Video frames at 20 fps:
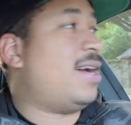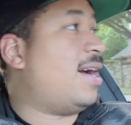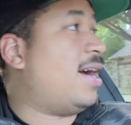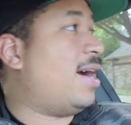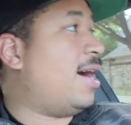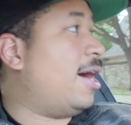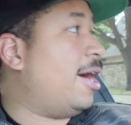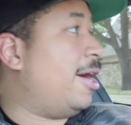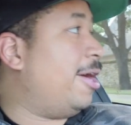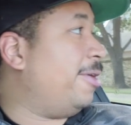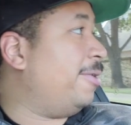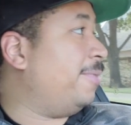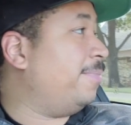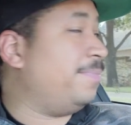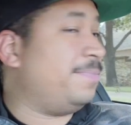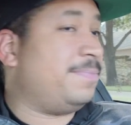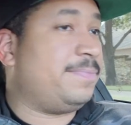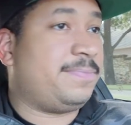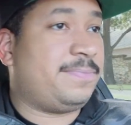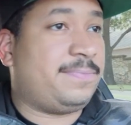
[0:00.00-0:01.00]

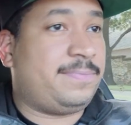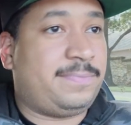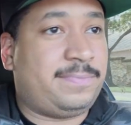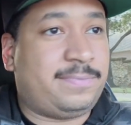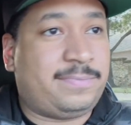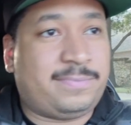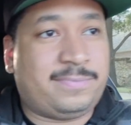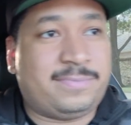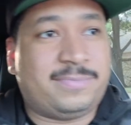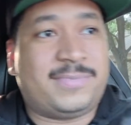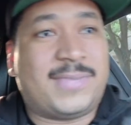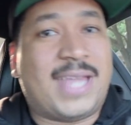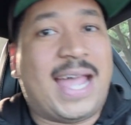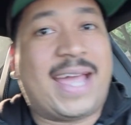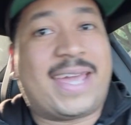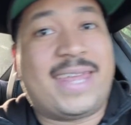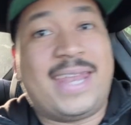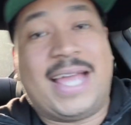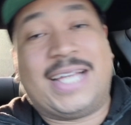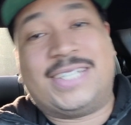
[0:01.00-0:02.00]

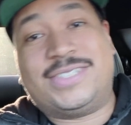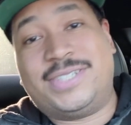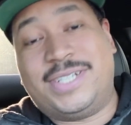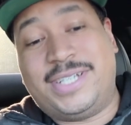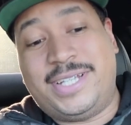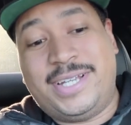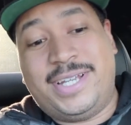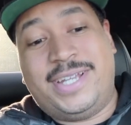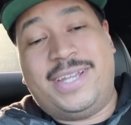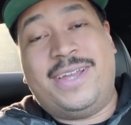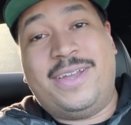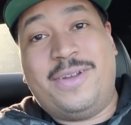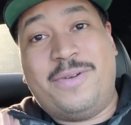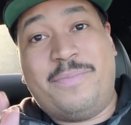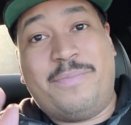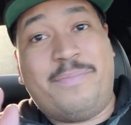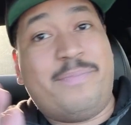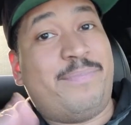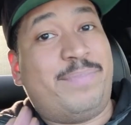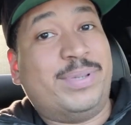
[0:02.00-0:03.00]
I can actually
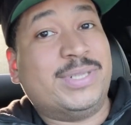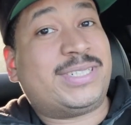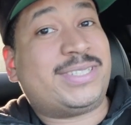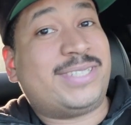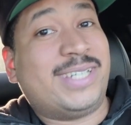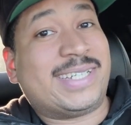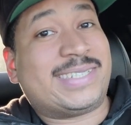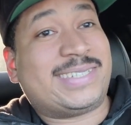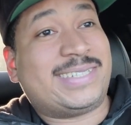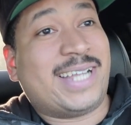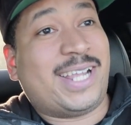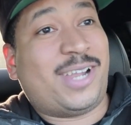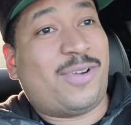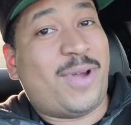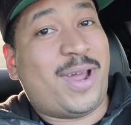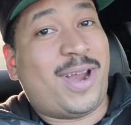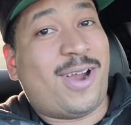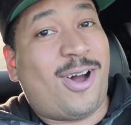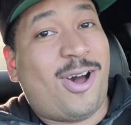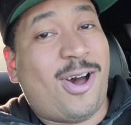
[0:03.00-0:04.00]
push the
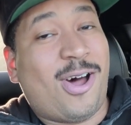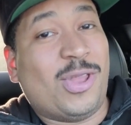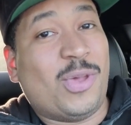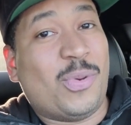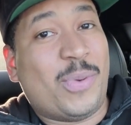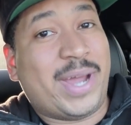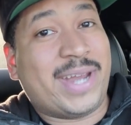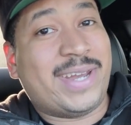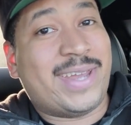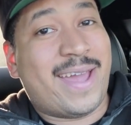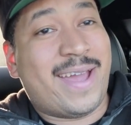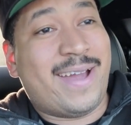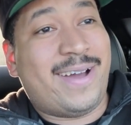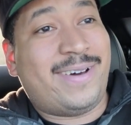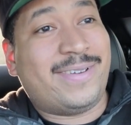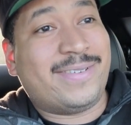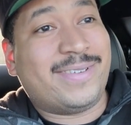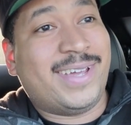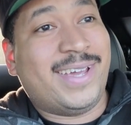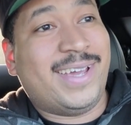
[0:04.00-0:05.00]
accelerator all the way
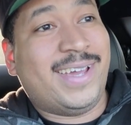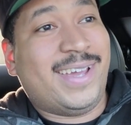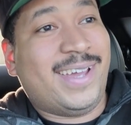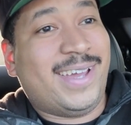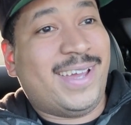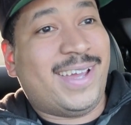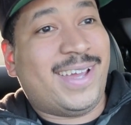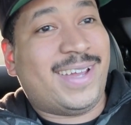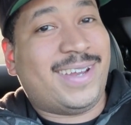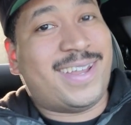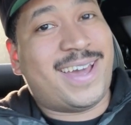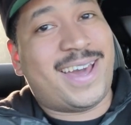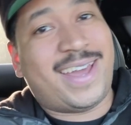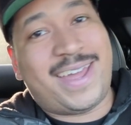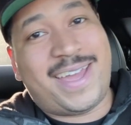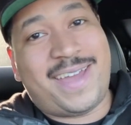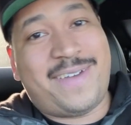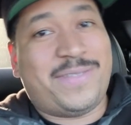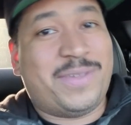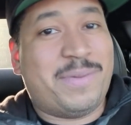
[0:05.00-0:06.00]
down and
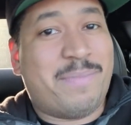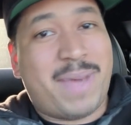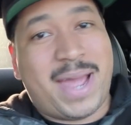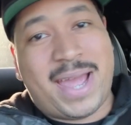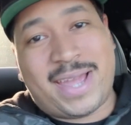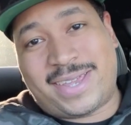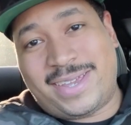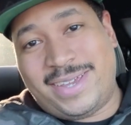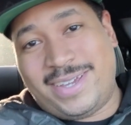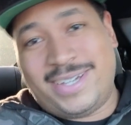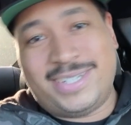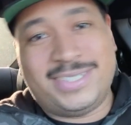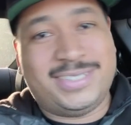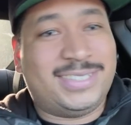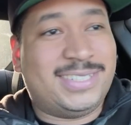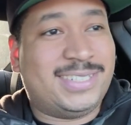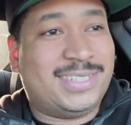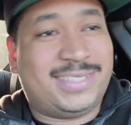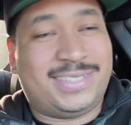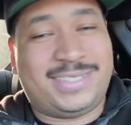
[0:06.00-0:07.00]
not have the back end
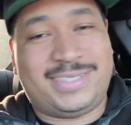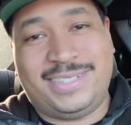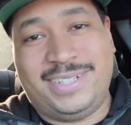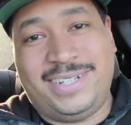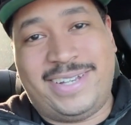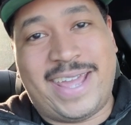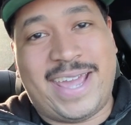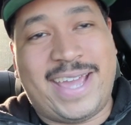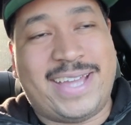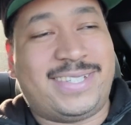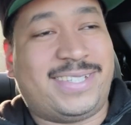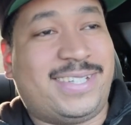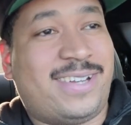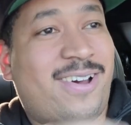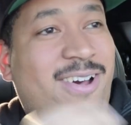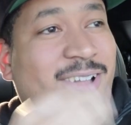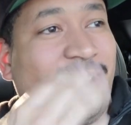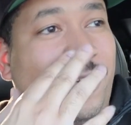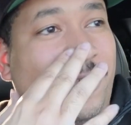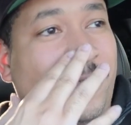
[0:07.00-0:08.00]
just dancing
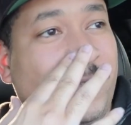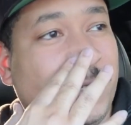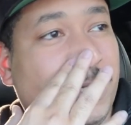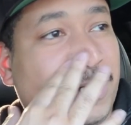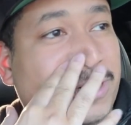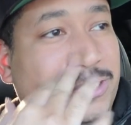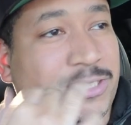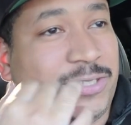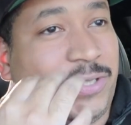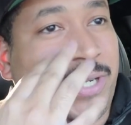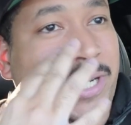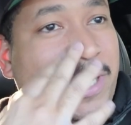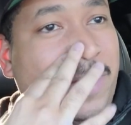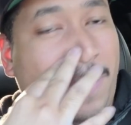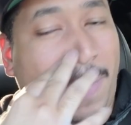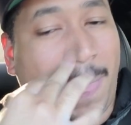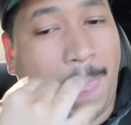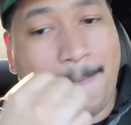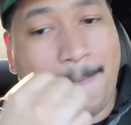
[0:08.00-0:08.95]
all over the street.